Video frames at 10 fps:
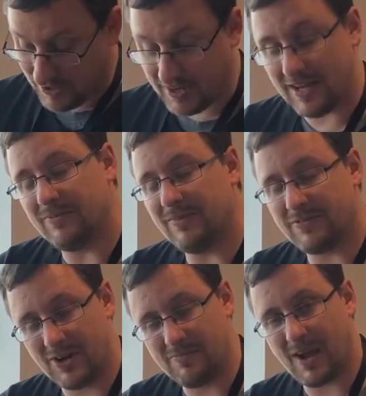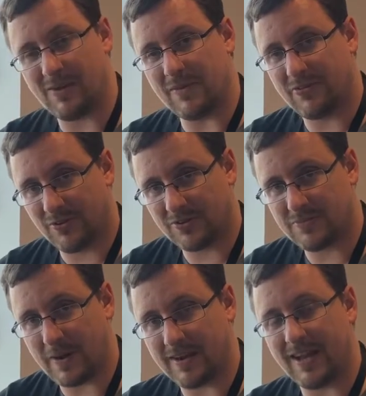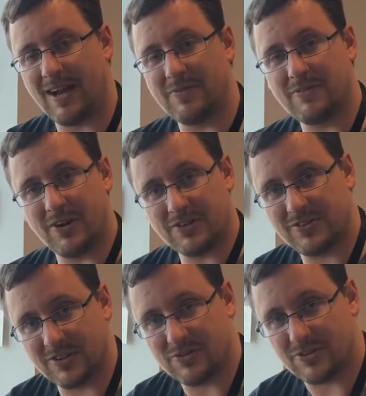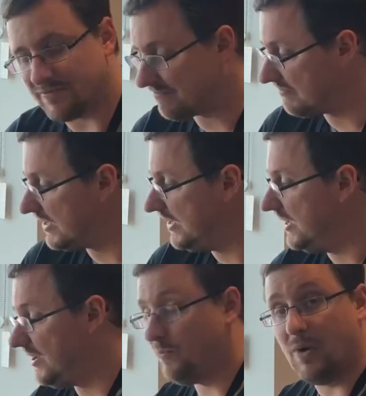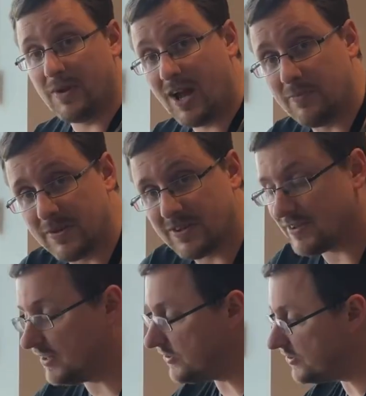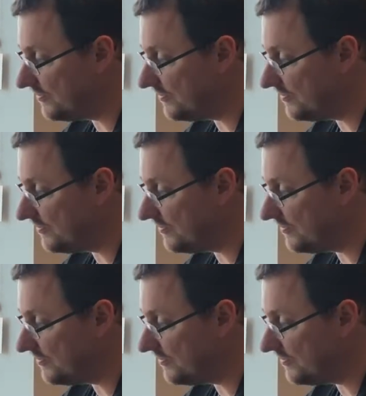on it, we've come back, we've thought about it, and we've got a solution. Well, we hope it's a solution.